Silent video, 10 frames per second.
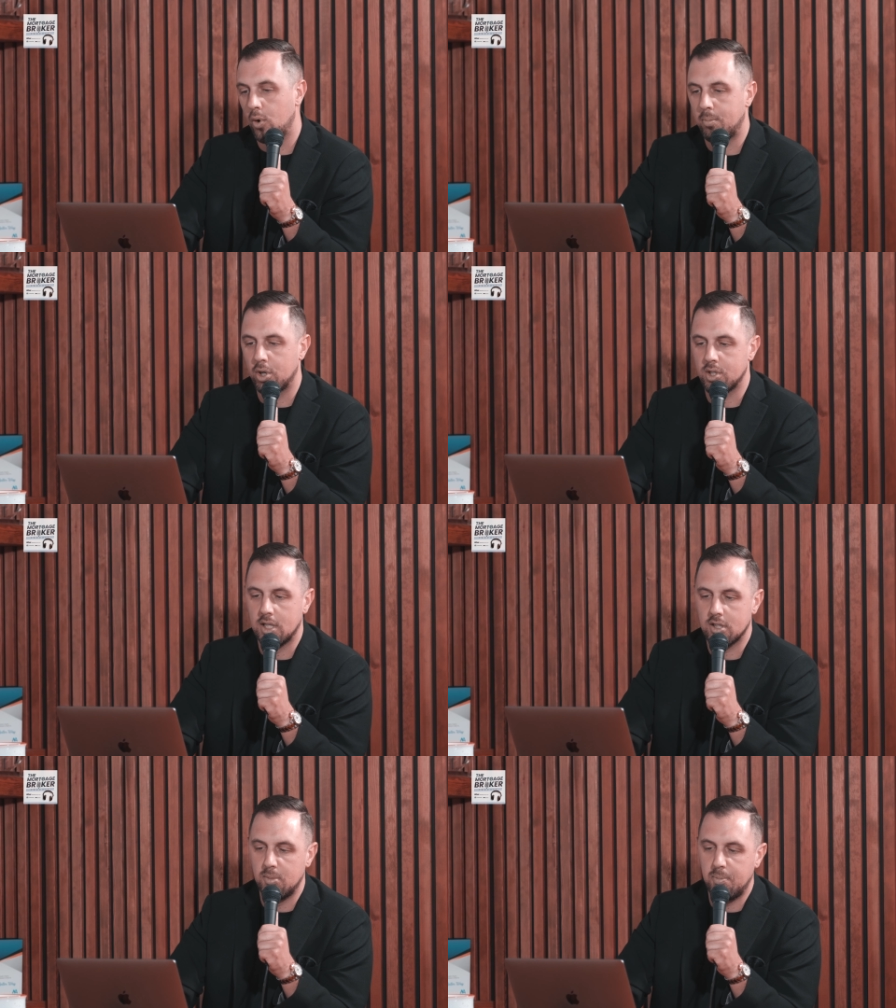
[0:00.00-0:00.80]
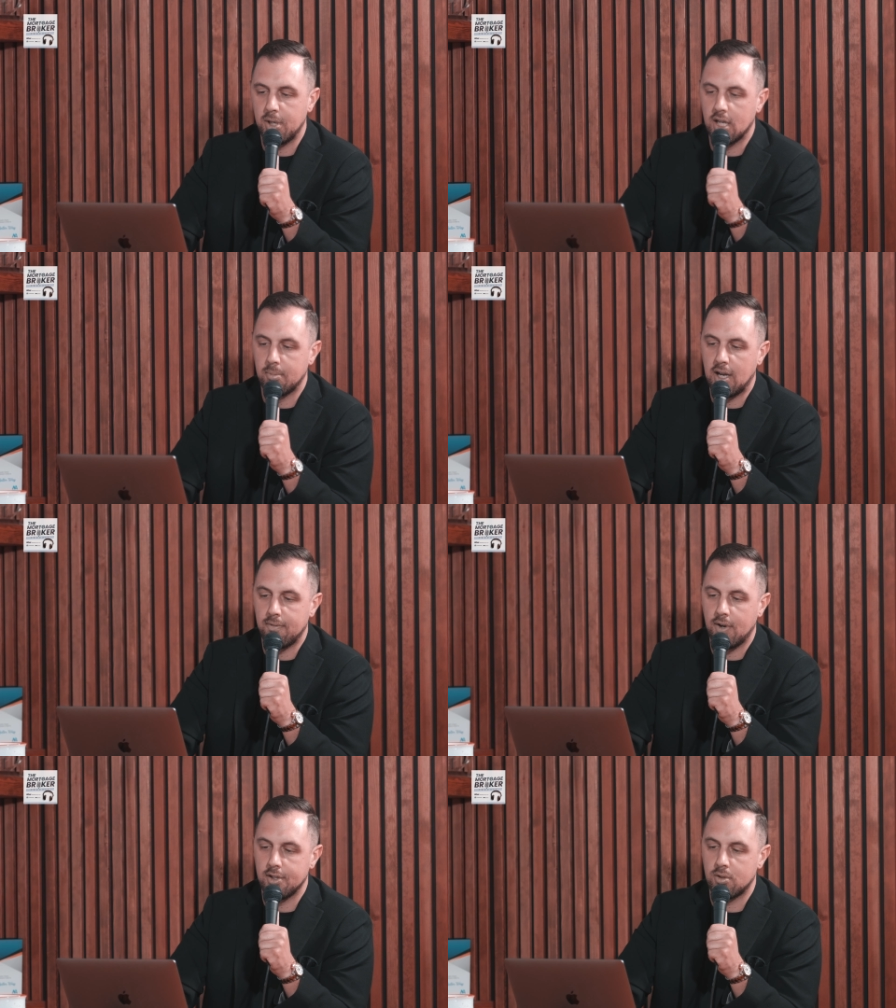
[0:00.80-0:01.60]
person that's going to be picking up that
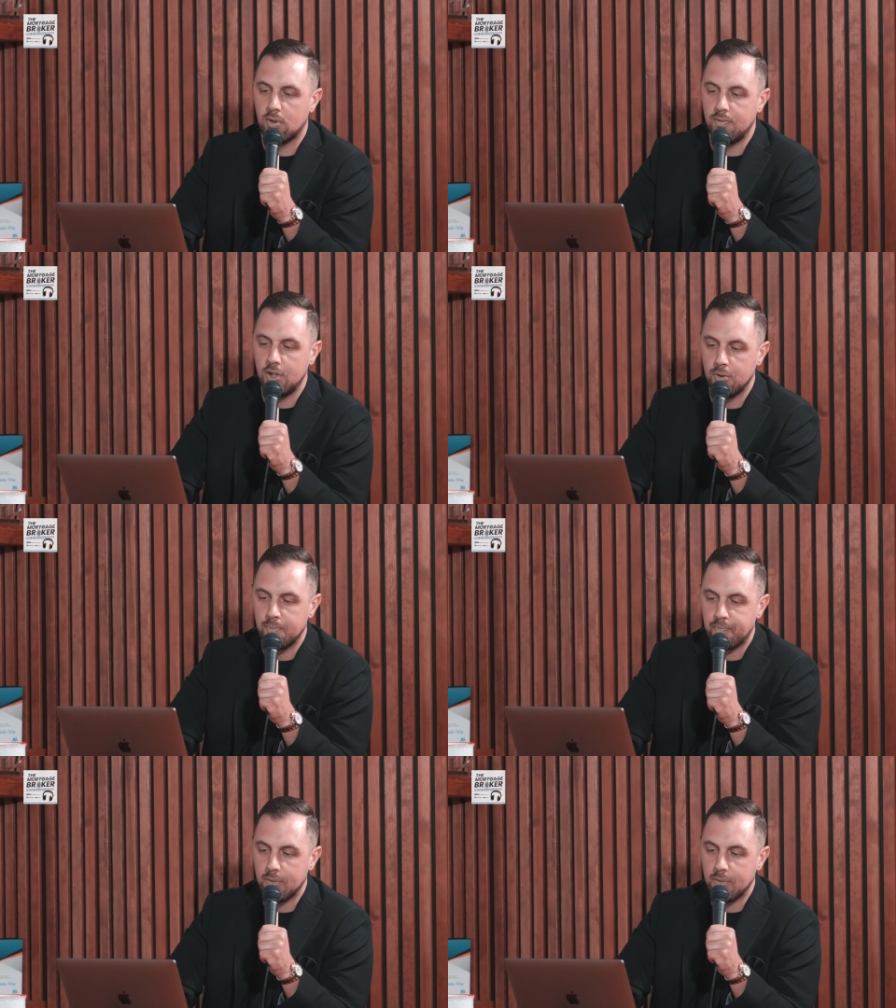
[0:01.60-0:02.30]
file to review.